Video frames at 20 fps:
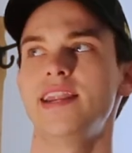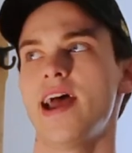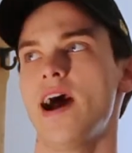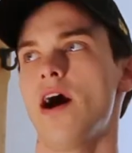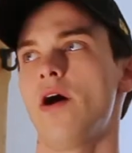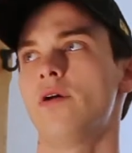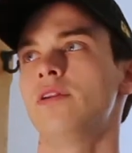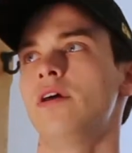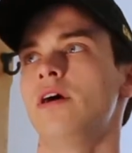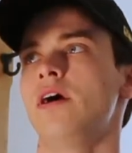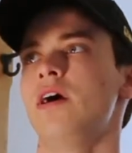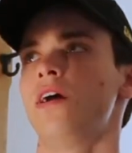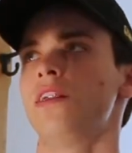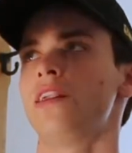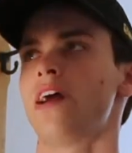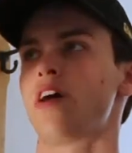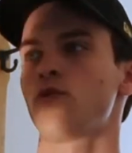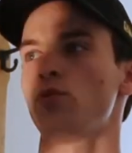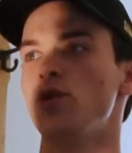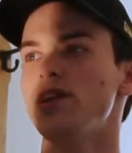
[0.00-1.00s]
down.
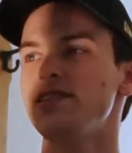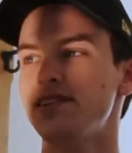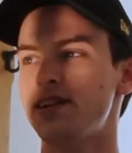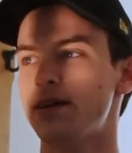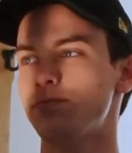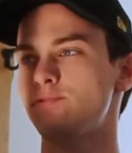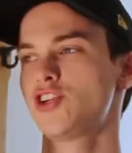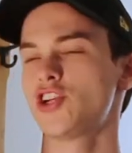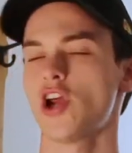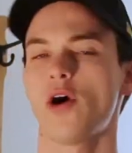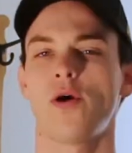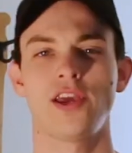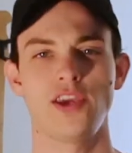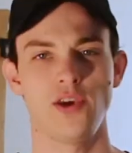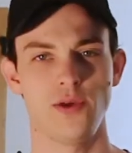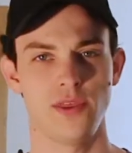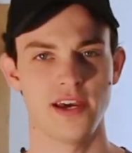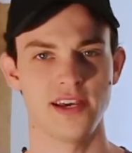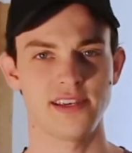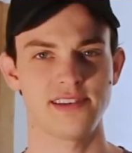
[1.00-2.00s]
Now the reason I'm showing
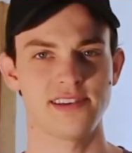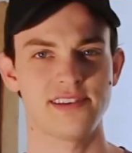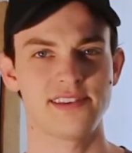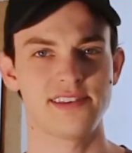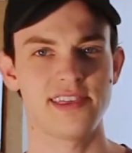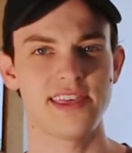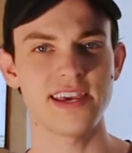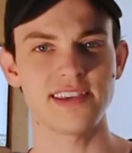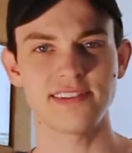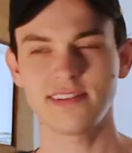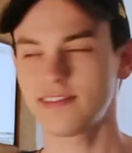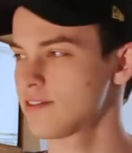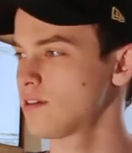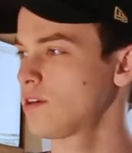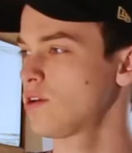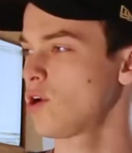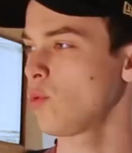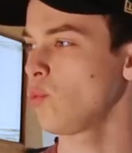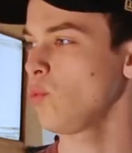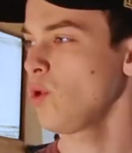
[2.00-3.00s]
you this is
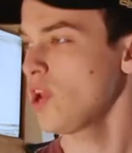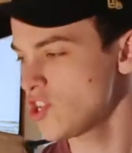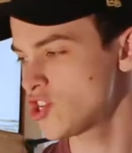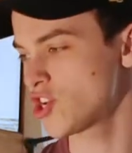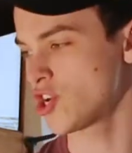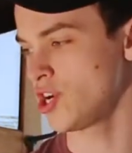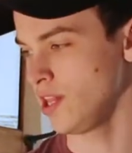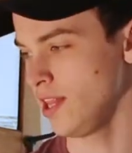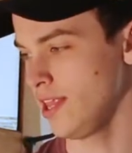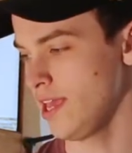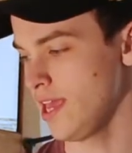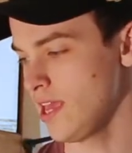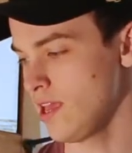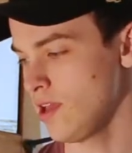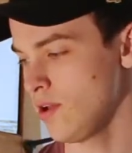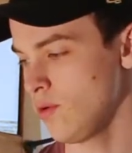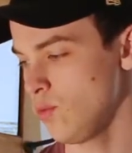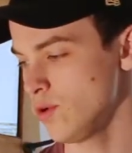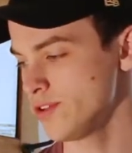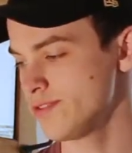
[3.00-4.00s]
this
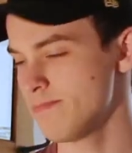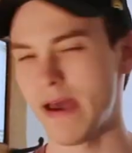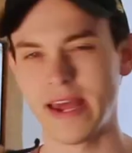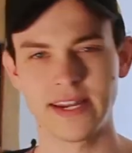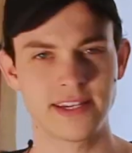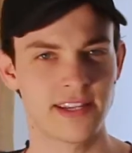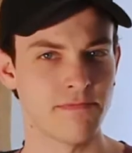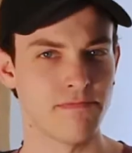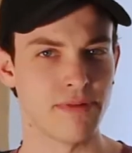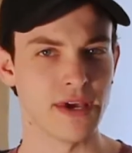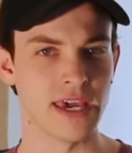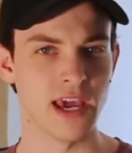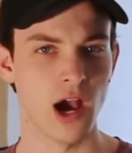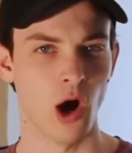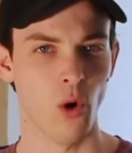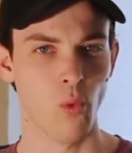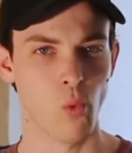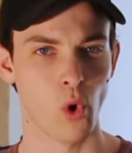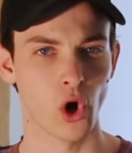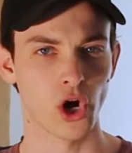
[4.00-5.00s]
originally was meant to be
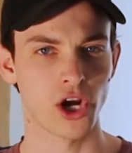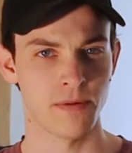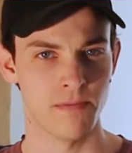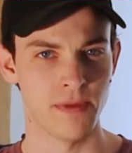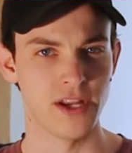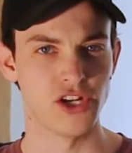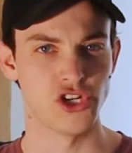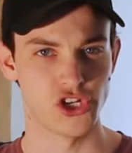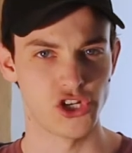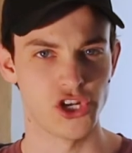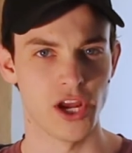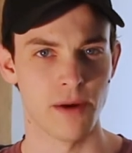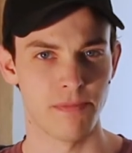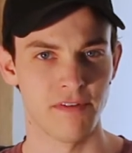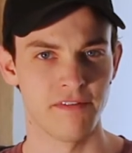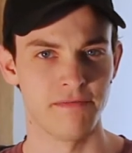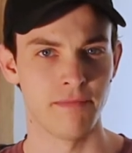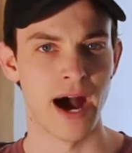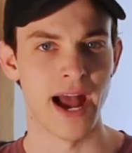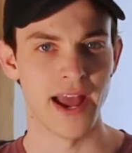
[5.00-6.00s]
a workmanship
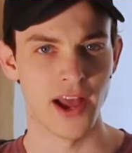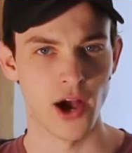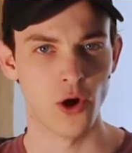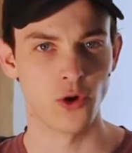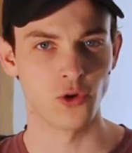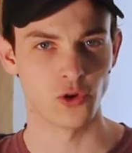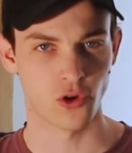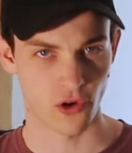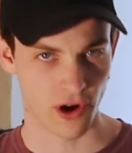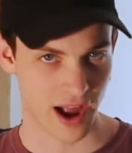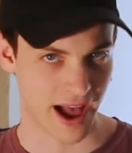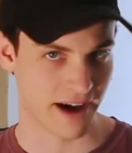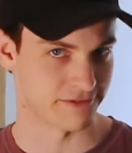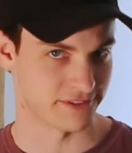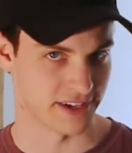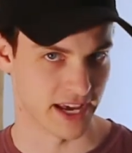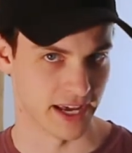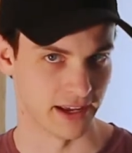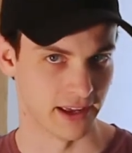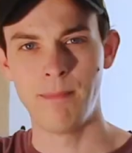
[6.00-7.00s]
of my own
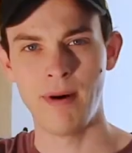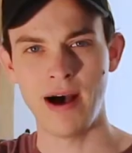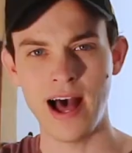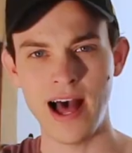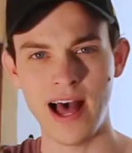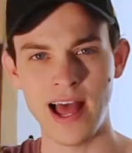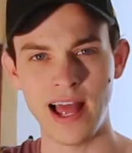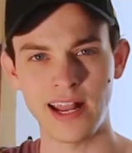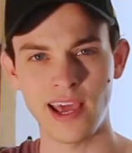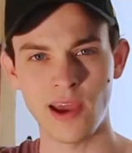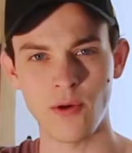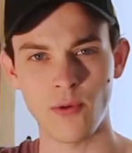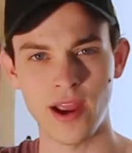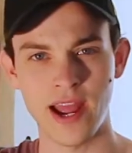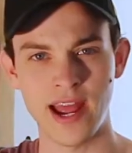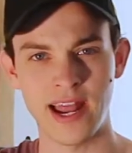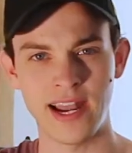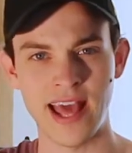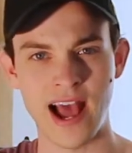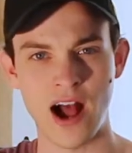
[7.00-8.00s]
crafting, but I
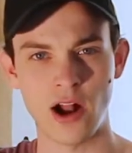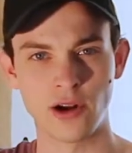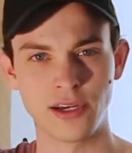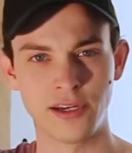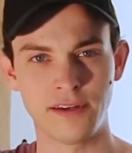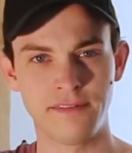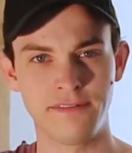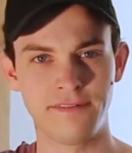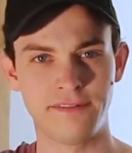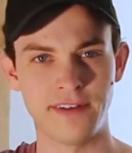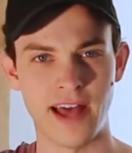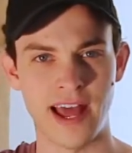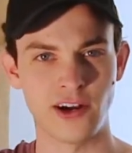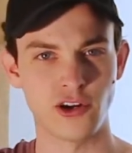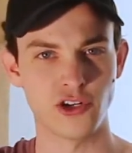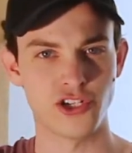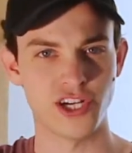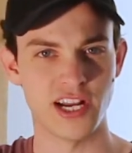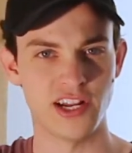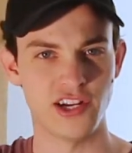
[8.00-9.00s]
ran out of
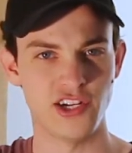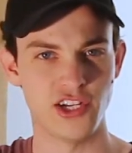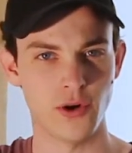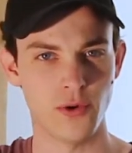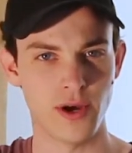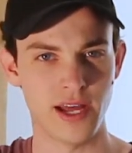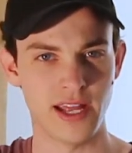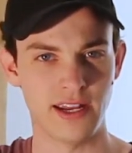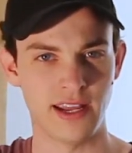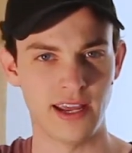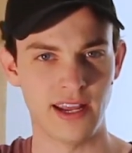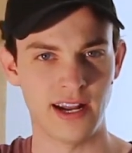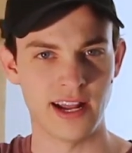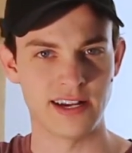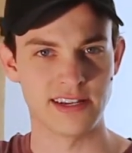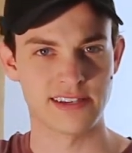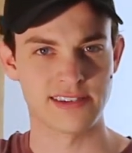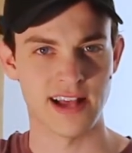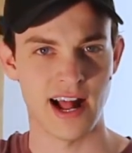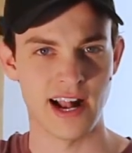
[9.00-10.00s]
energy to do it and I
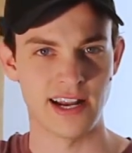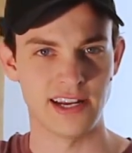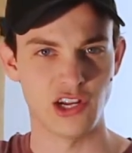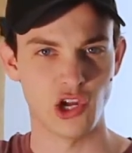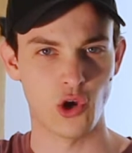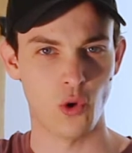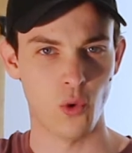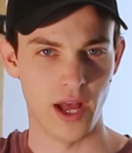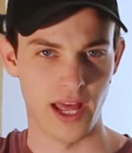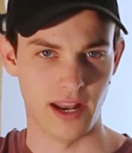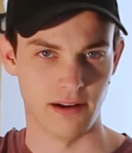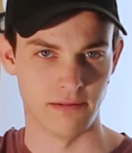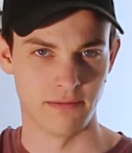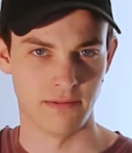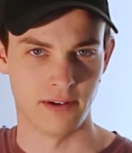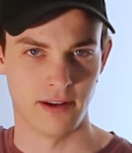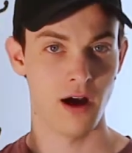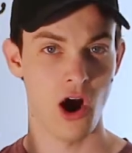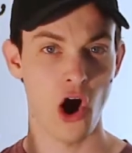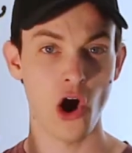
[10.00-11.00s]
decided to quit.
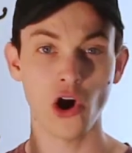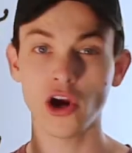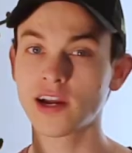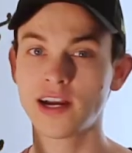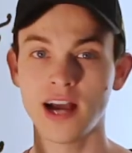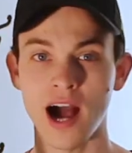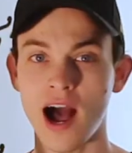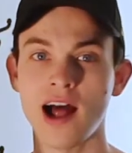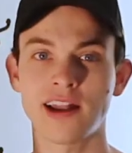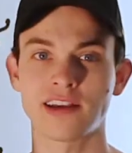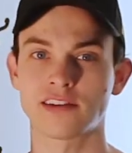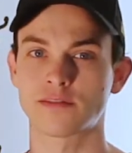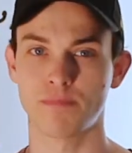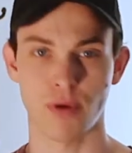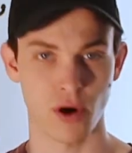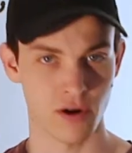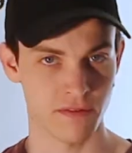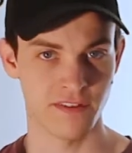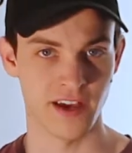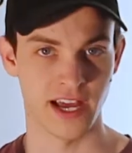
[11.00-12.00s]
Our God is
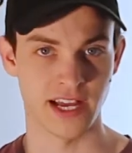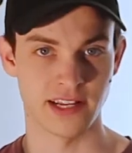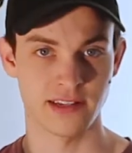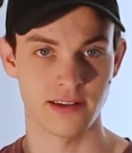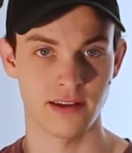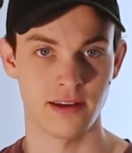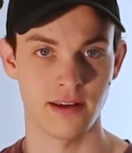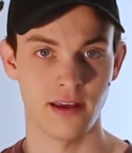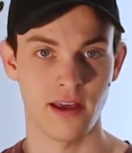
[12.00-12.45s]
perfect